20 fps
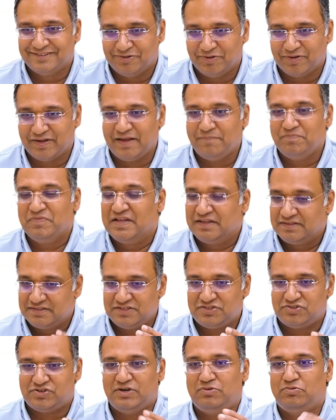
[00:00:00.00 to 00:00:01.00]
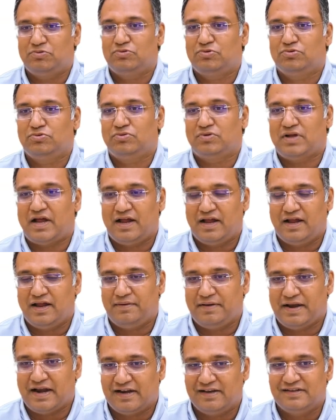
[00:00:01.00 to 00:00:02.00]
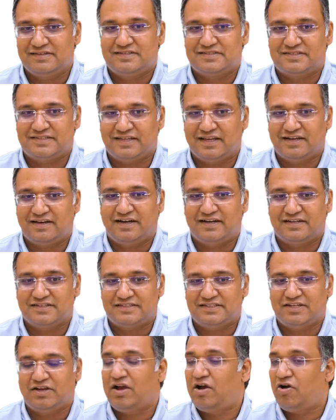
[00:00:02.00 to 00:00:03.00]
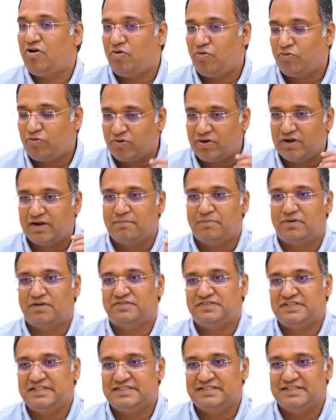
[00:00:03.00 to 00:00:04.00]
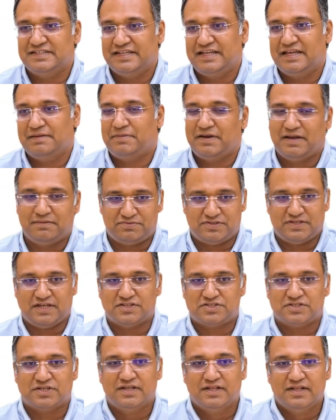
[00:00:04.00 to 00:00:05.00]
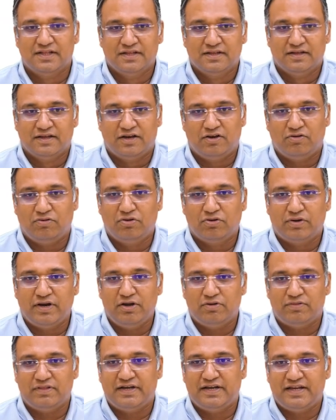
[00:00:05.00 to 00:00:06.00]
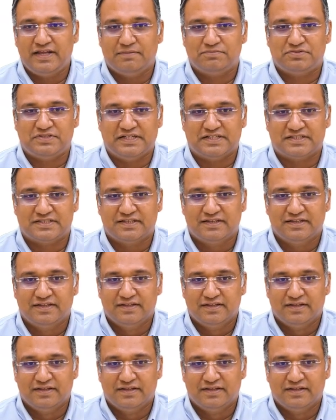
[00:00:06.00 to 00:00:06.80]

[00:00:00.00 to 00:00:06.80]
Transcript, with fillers: Okay, just try to do uh, an analysis here. Let us see total number of seats in DM and MCH. Now look into the DM seats.